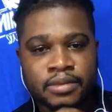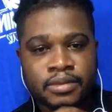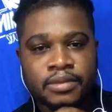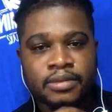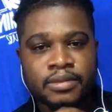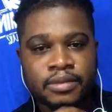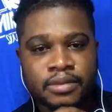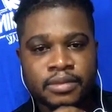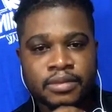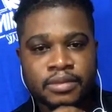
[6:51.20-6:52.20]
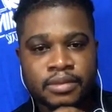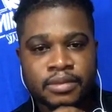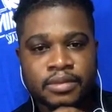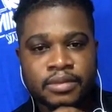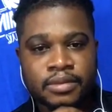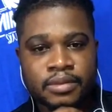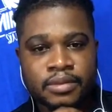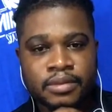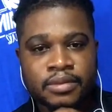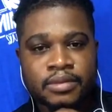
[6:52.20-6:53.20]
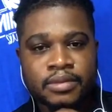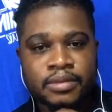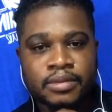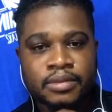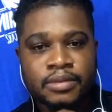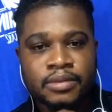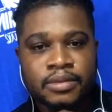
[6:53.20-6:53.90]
The person shown says nothing.